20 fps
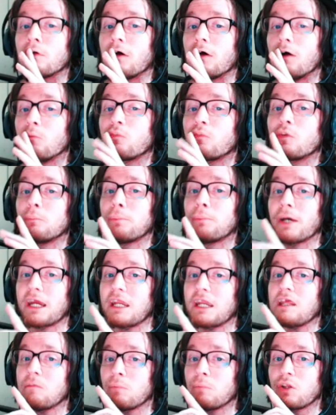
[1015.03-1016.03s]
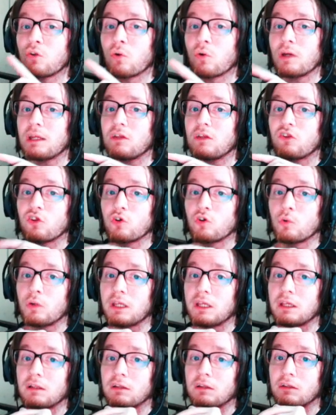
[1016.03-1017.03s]
I'm debating between
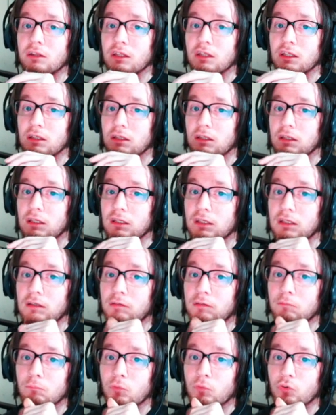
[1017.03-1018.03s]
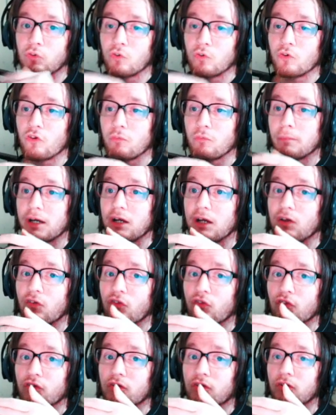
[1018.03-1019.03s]
doing the Majora's
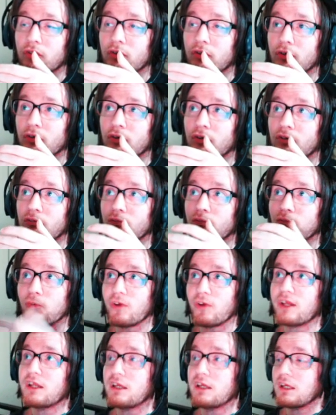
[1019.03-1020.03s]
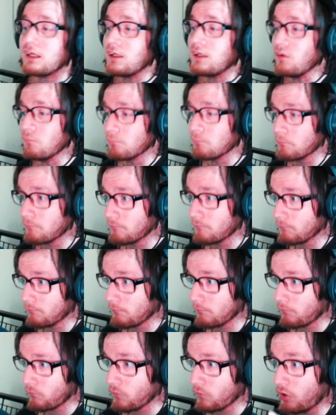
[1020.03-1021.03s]
Mask 3D.
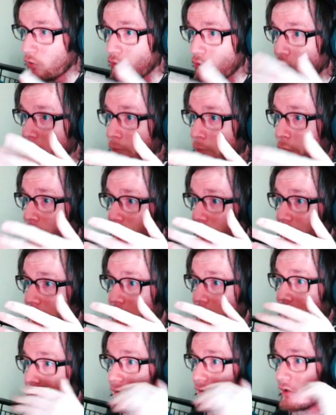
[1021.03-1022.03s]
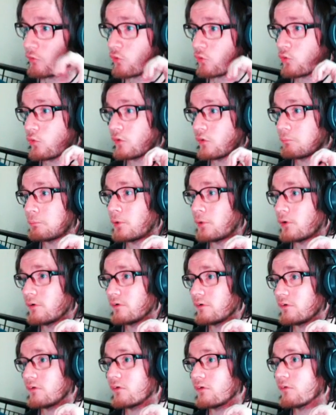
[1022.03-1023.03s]
I'll do a pull up. I'll do a.
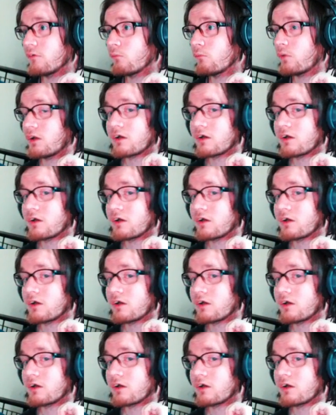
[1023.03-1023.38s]
When